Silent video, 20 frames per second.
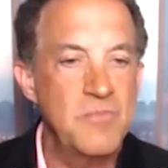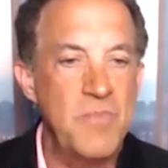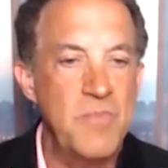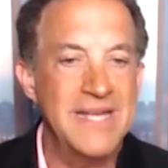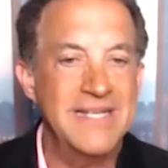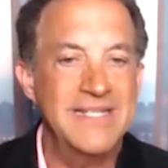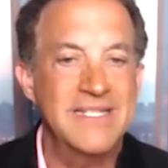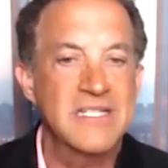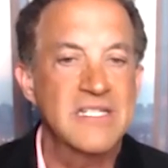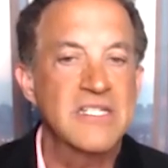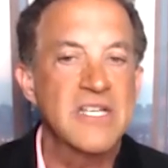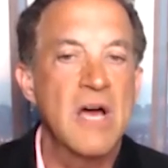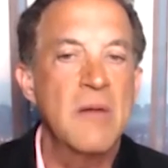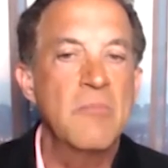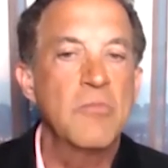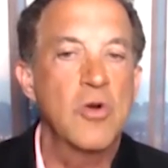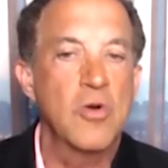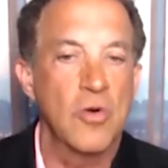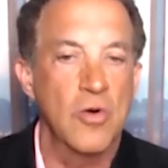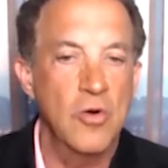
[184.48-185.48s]
by
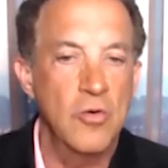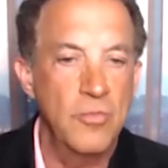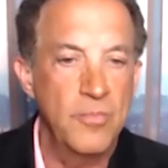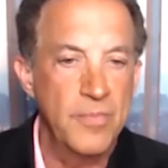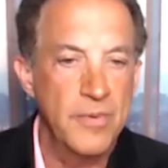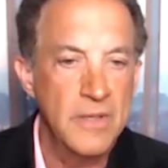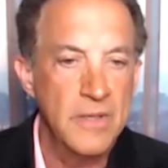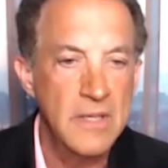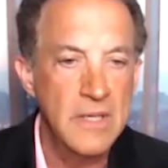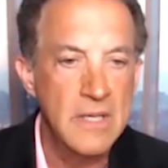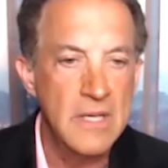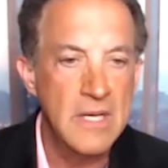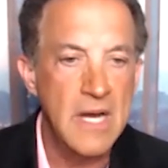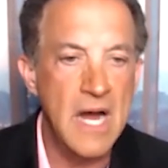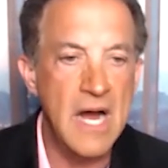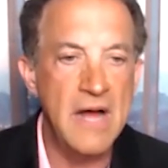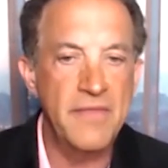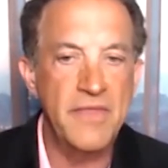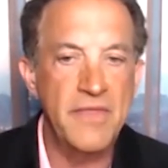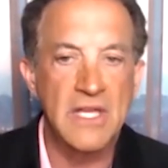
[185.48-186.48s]
some group
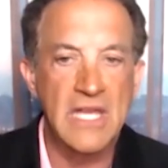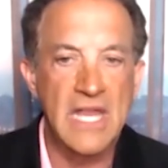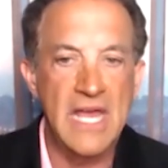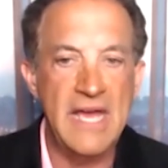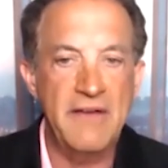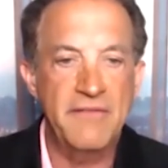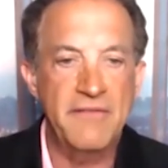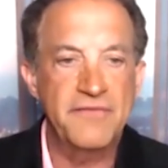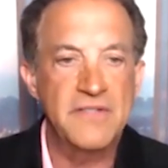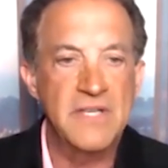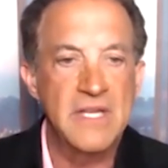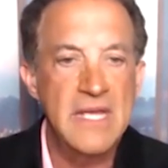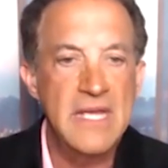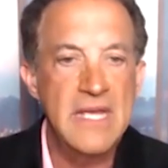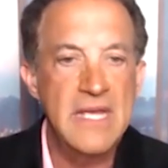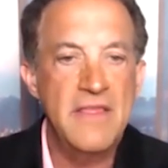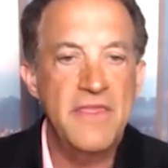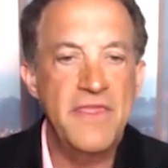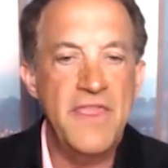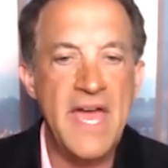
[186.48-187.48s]
on the left
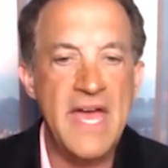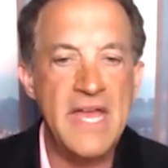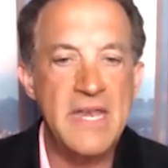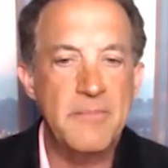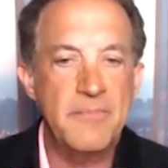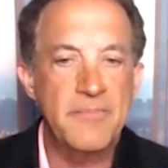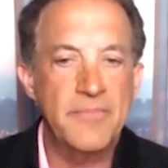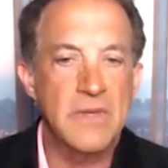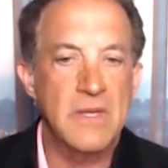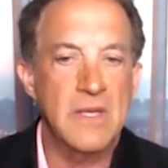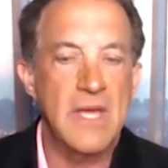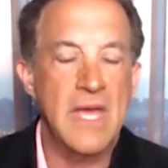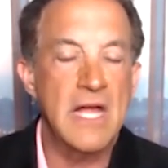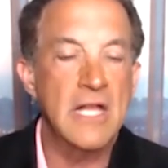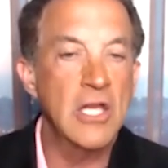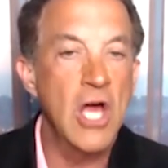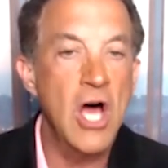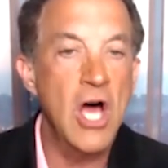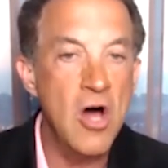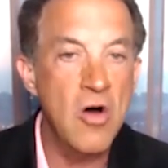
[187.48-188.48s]
that,
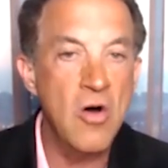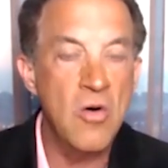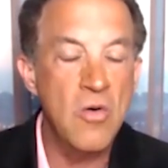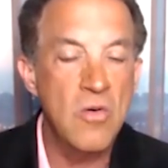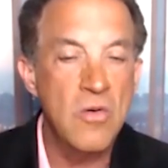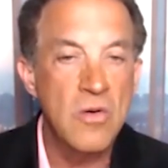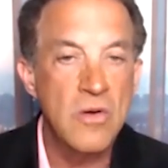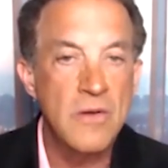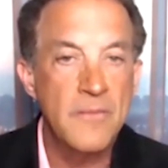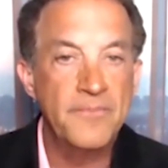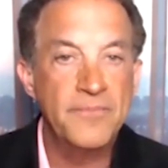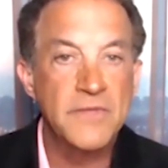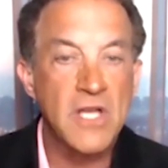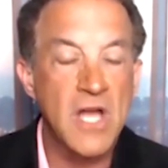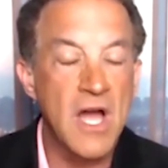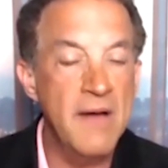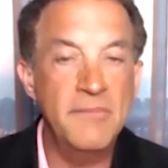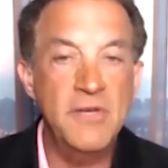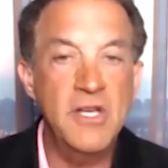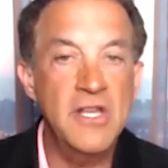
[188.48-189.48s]
hello,
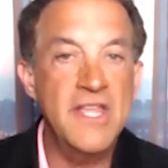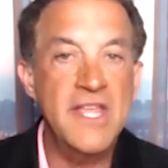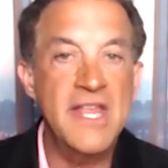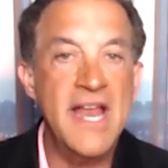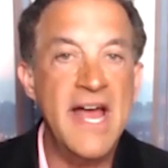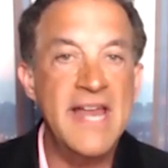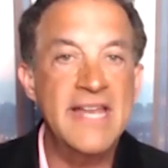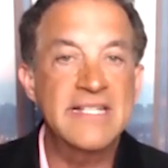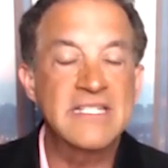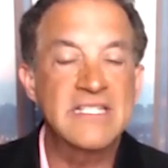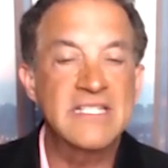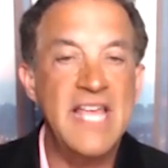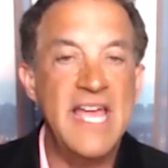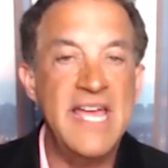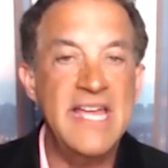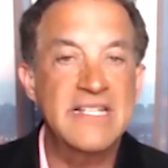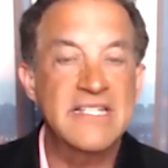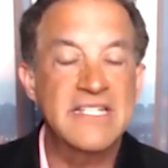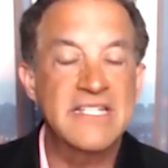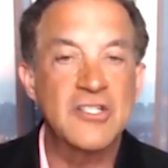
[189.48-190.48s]
come to the mm-hmm. United
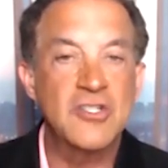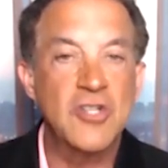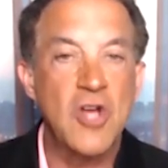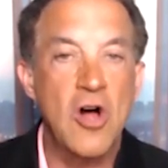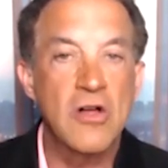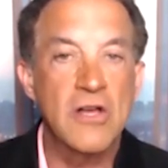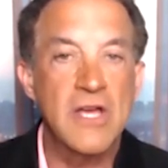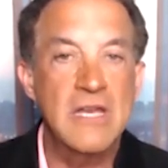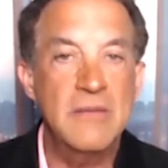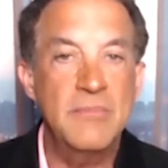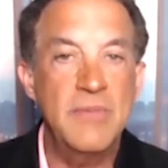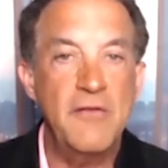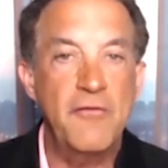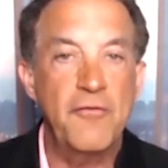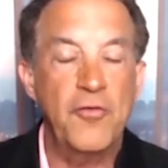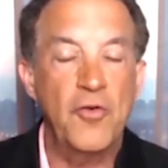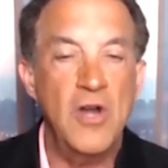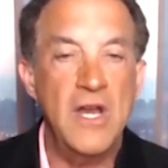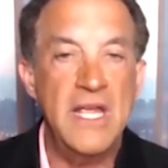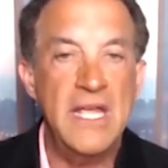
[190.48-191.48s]
States. It's all going to be
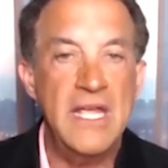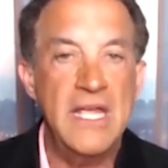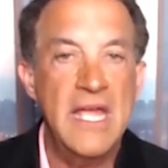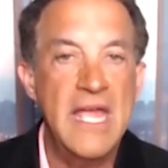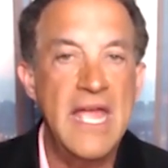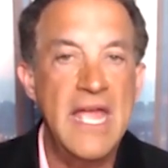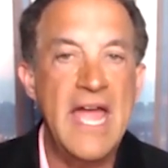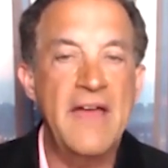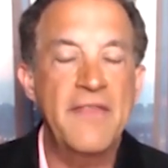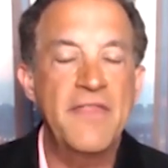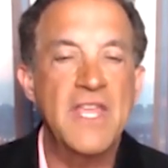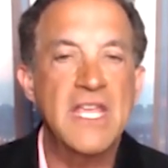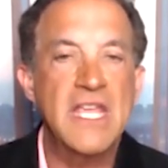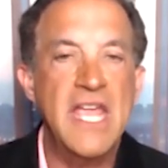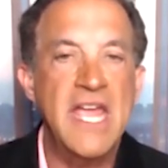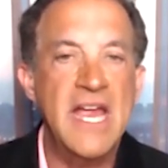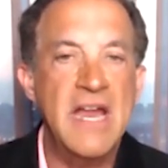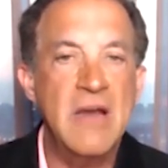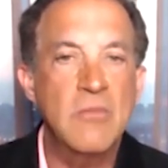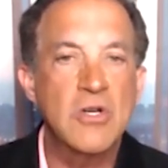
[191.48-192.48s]
free. And the
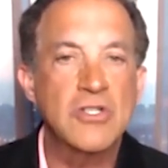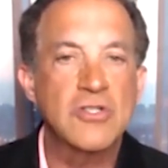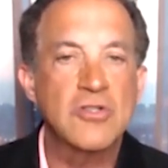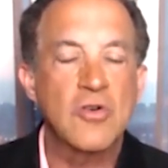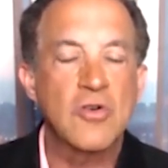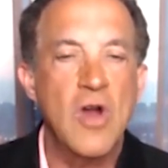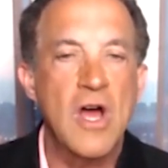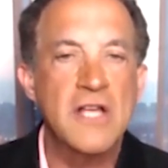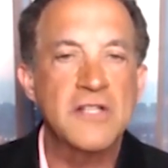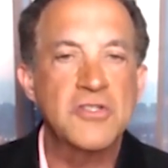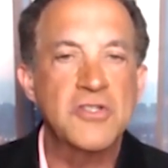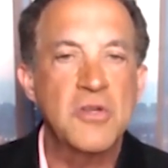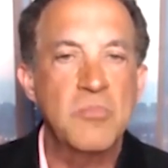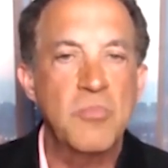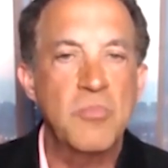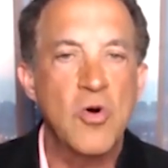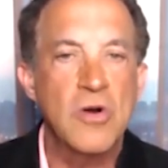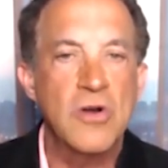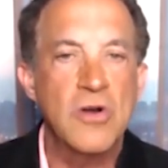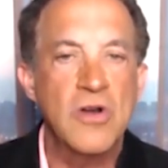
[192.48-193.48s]
cameras cross the
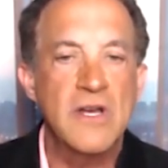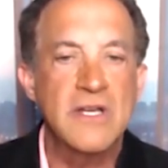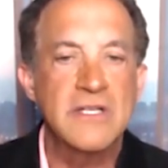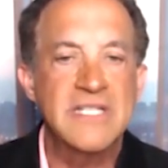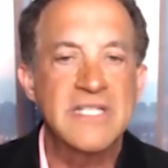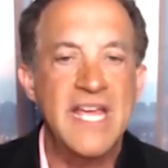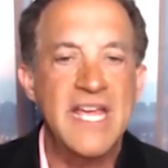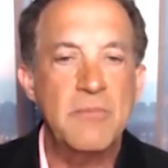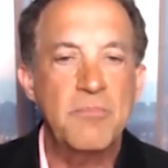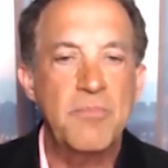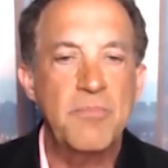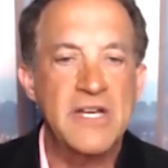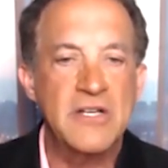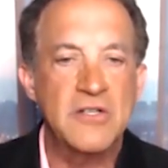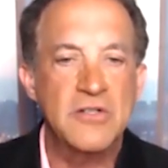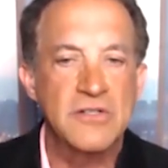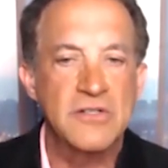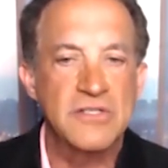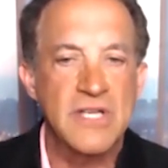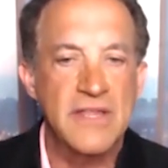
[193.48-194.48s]
border and take
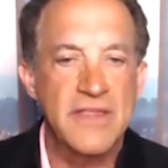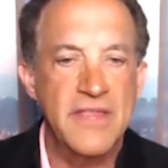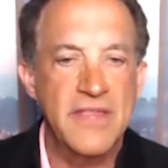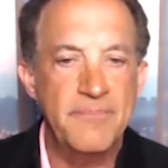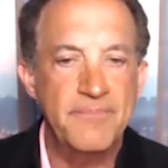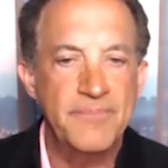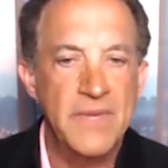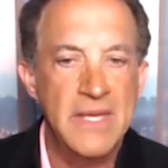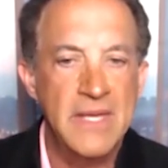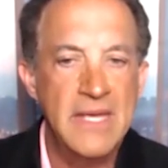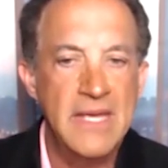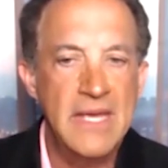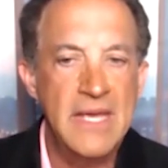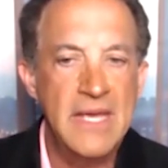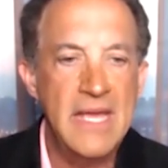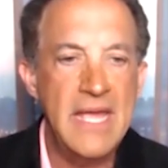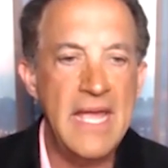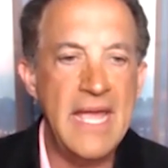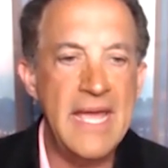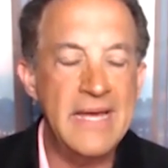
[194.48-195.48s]
pictures of them.
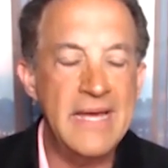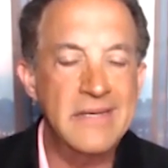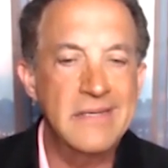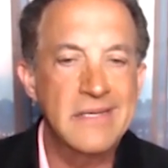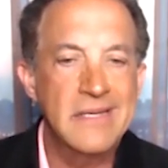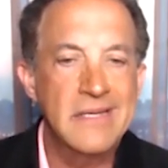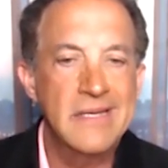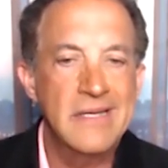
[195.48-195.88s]
Mm-hmm. And